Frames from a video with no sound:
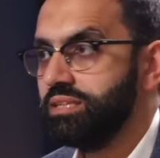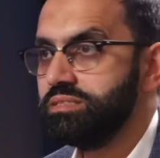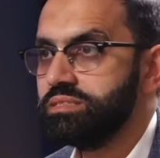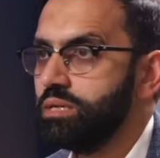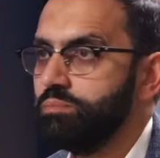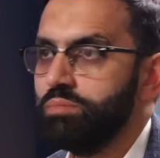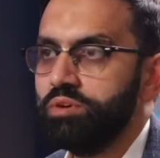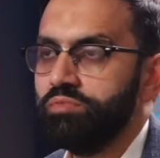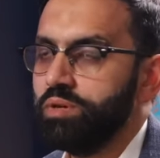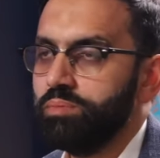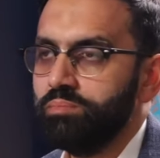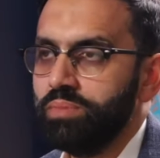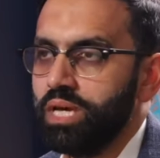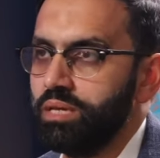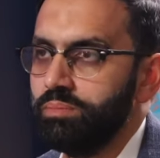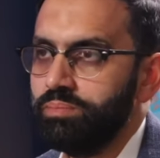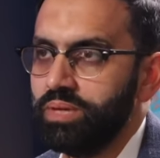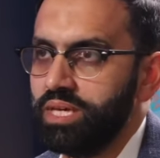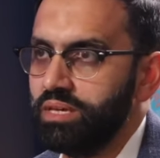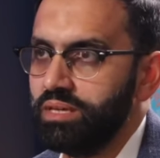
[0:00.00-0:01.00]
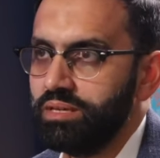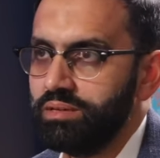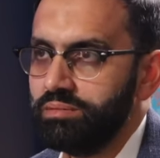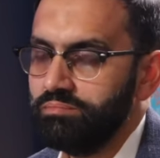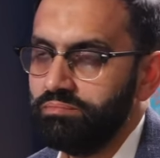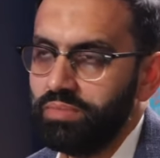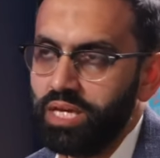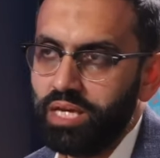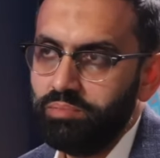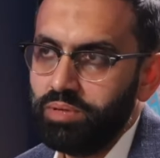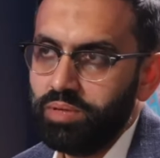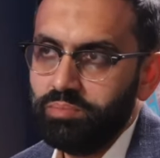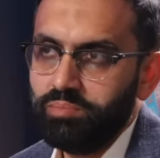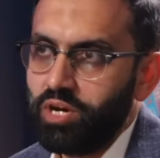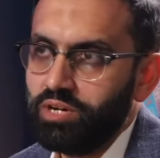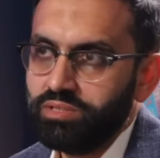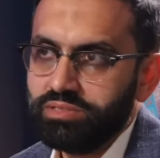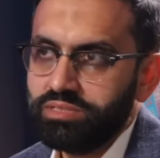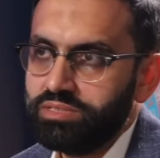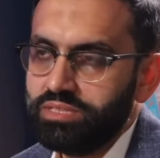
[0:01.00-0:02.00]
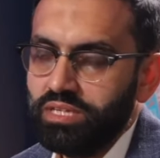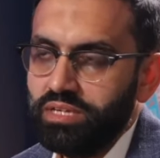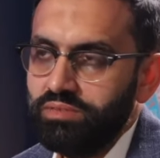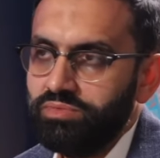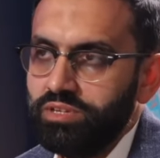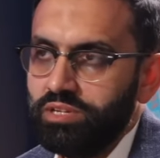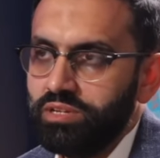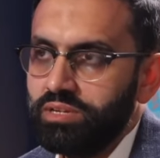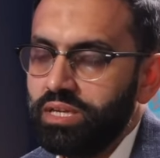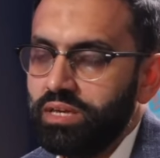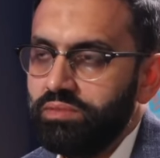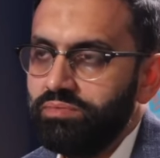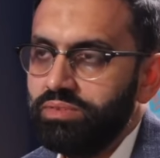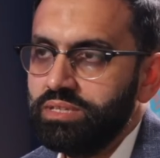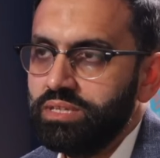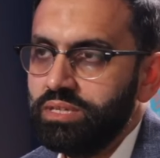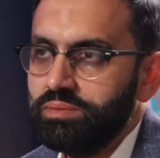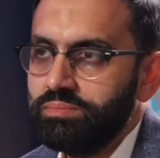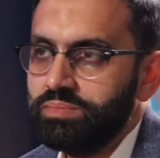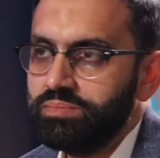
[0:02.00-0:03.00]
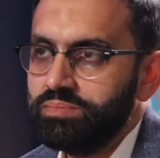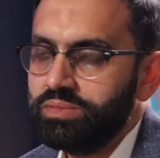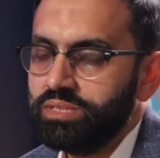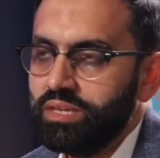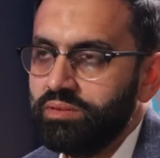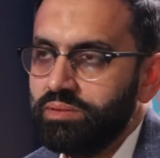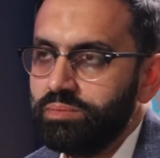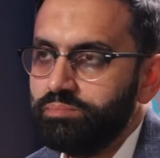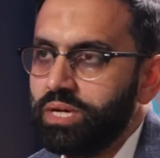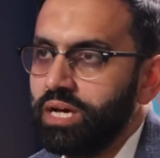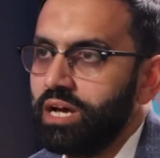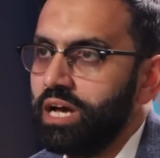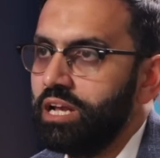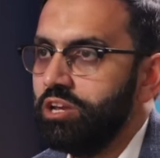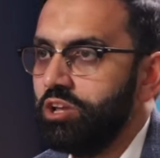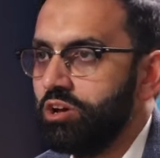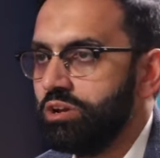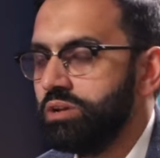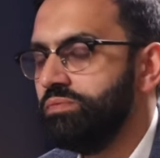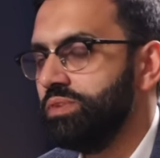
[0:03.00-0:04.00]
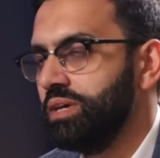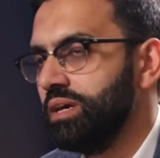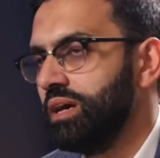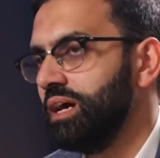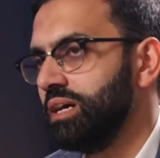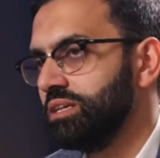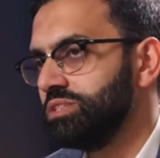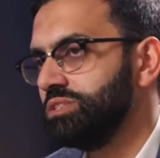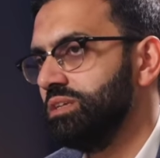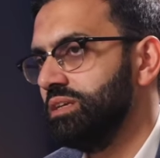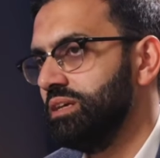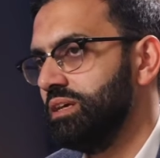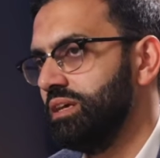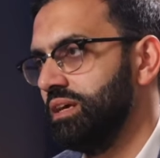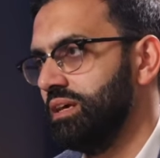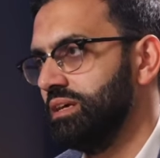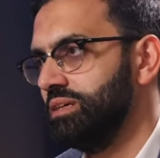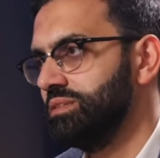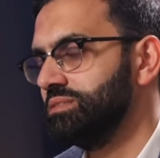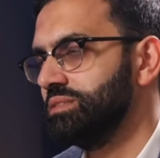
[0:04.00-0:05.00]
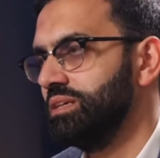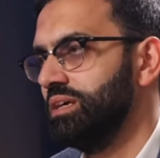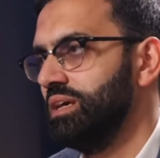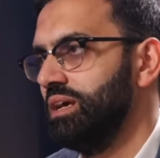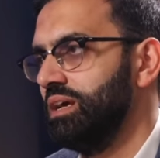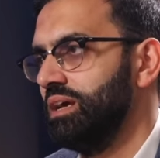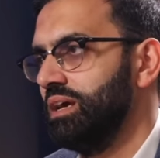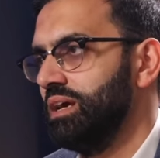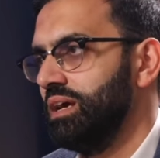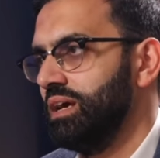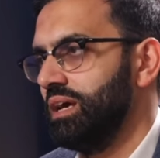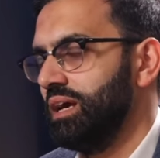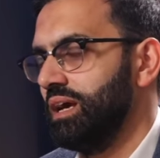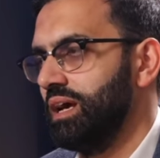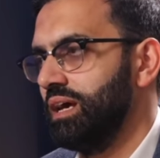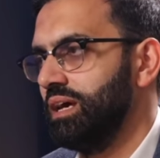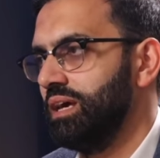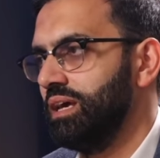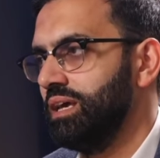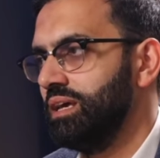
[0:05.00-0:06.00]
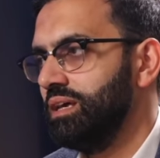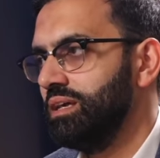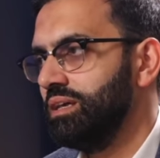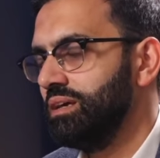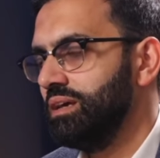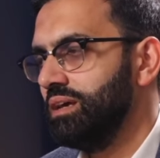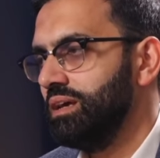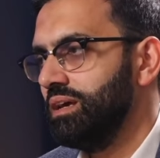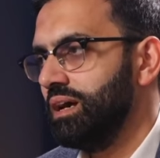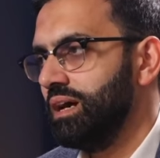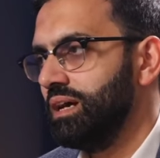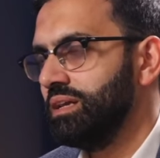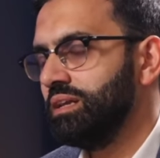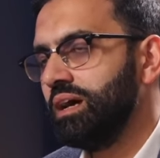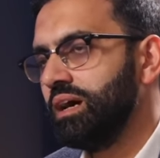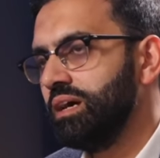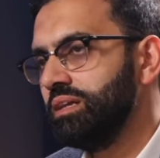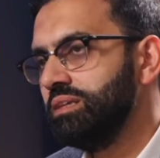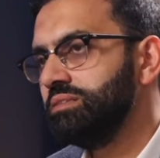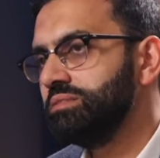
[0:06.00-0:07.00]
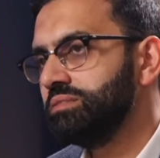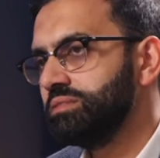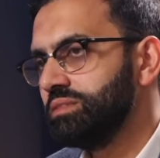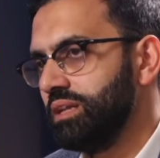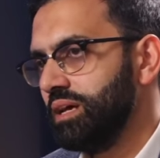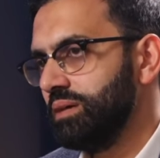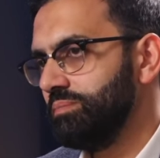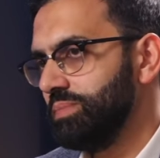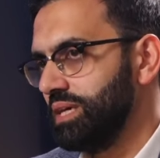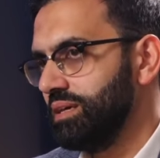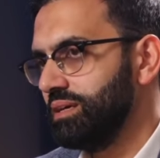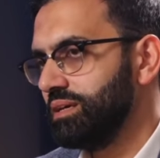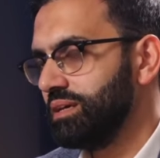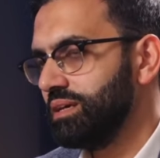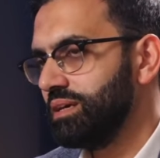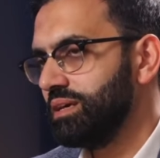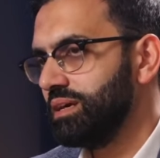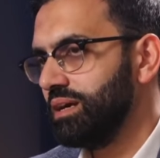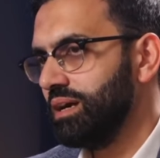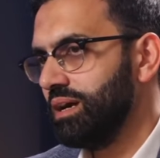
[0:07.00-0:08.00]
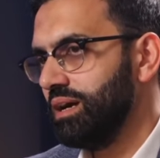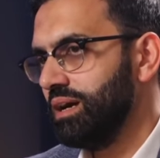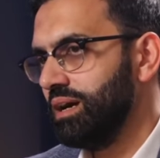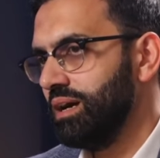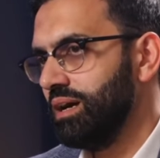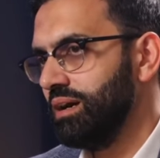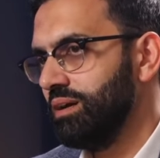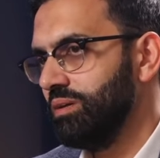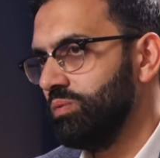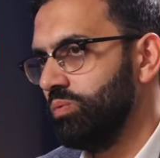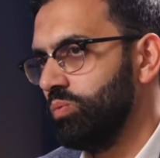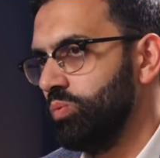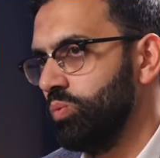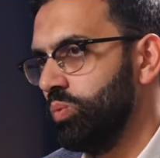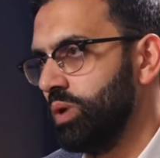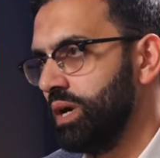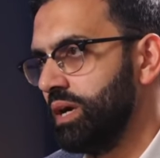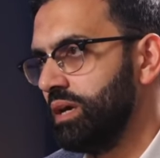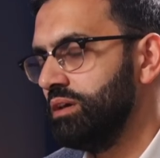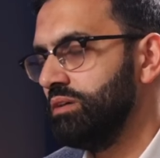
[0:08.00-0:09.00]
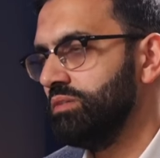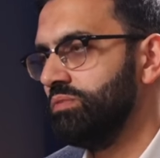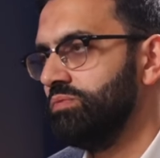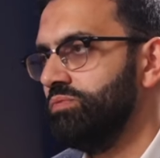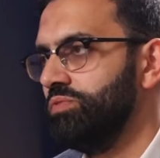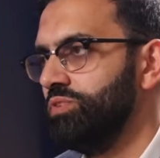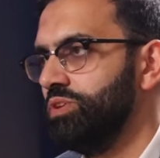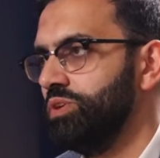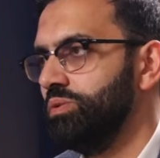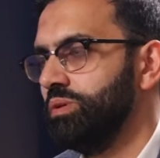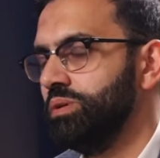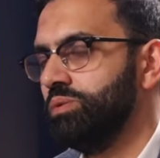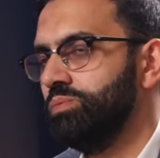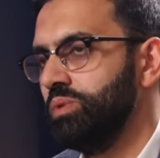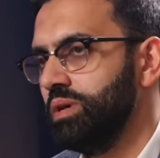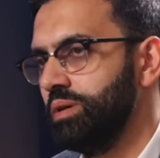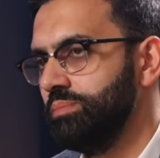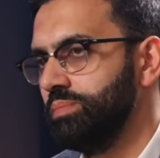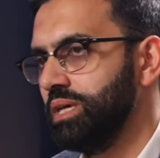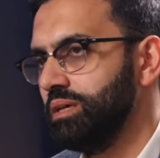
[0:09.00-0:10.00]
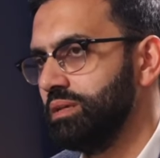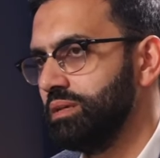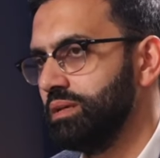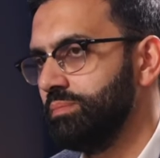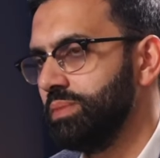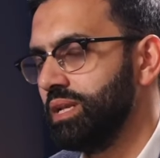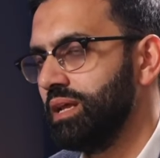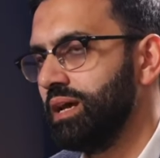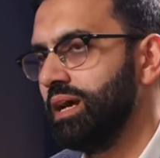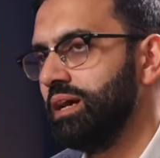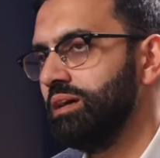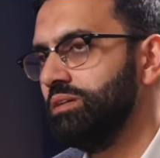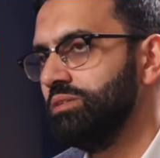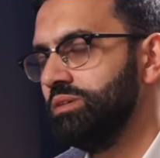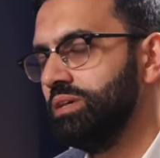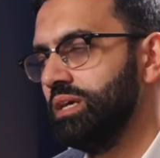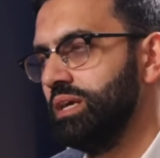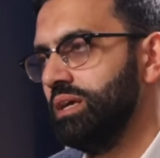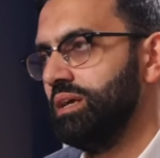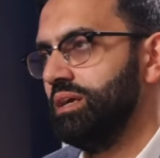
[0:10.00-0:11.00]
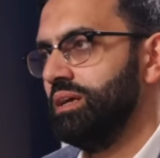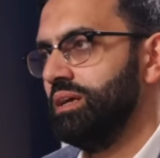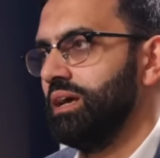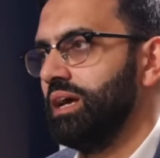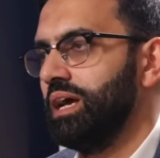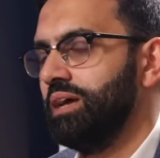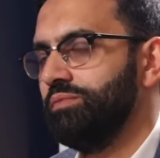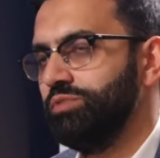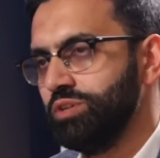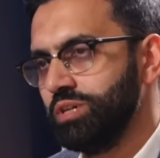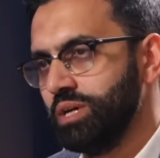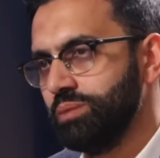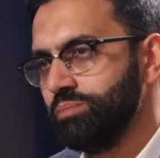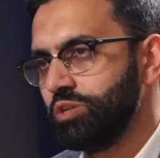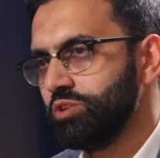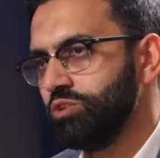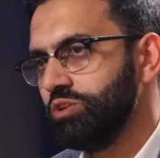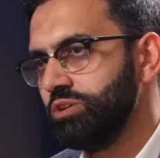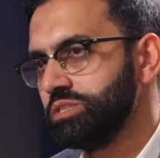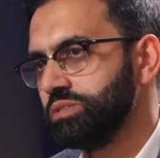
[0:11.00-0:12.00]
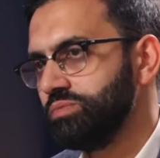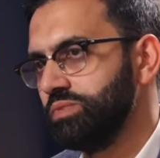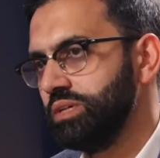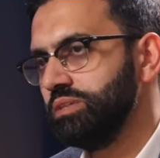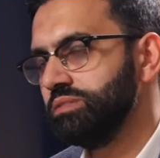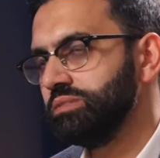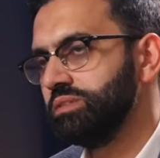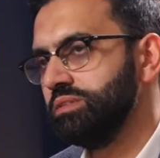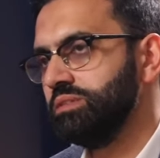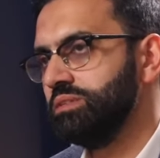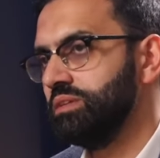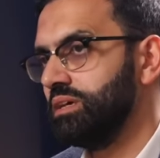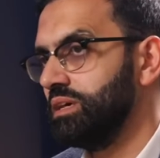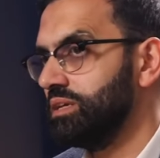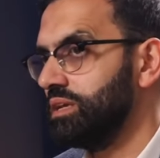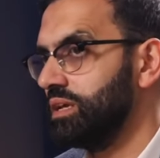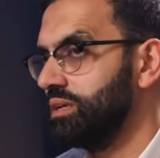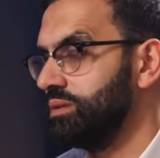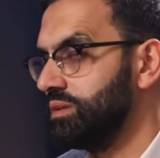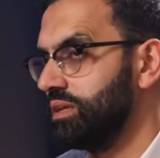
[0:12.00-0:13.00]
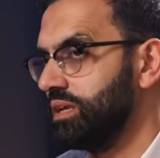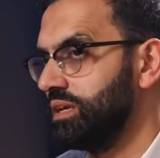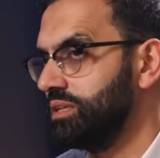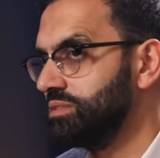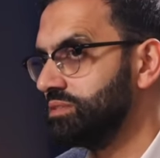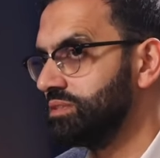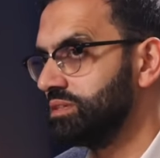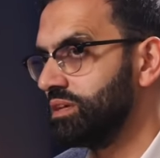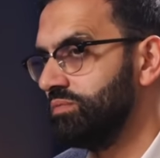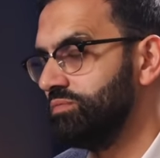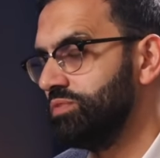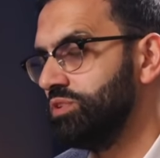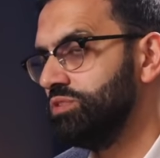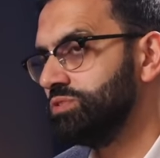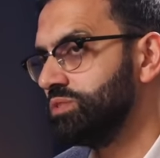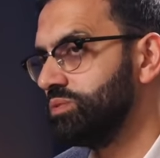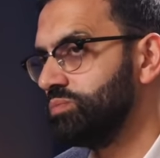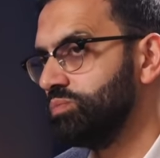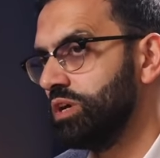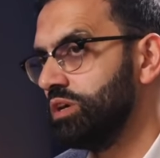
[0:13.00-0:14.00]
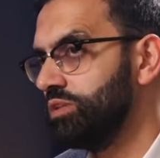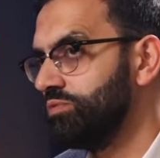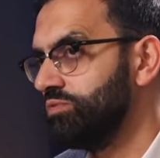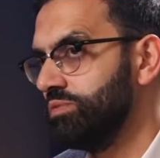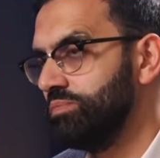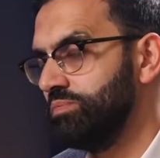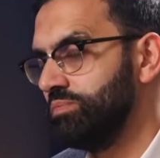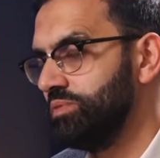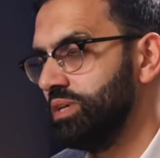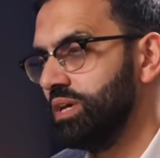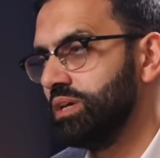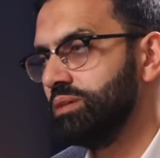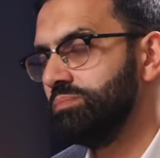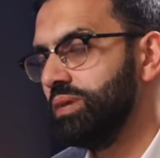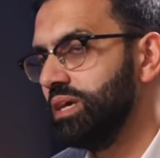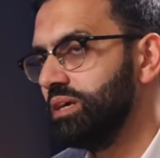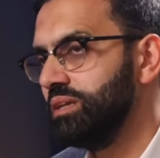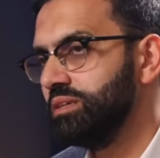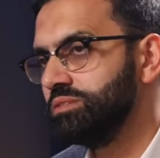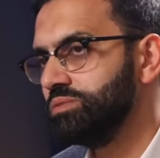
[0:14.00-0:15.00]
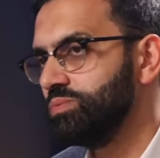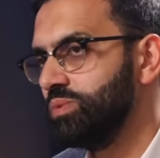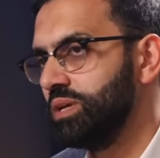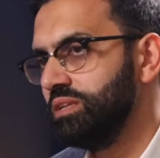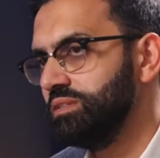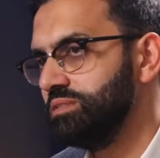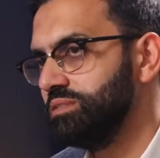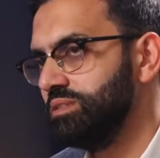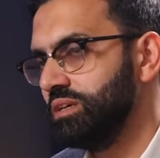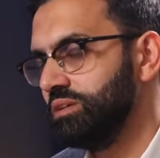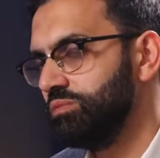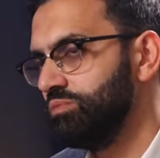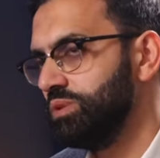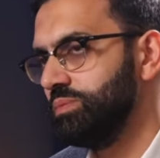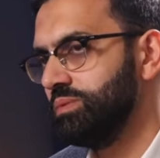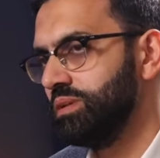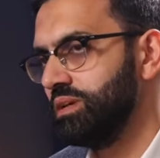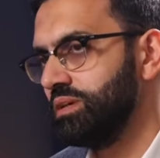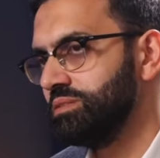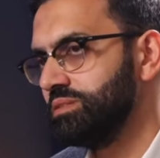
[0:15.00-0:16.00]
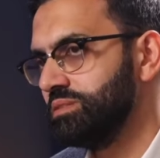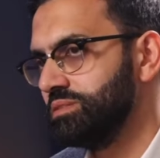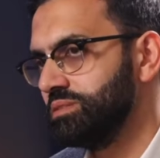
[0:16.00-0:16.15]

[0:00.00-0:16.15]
and some of it may be may be positive, you know, giving them given, but a lot of it actually is a an un-Islamic uh, way of viewing women. I mean, how have you come across this? And, and, and it's a confusing world for young men as well as young women, I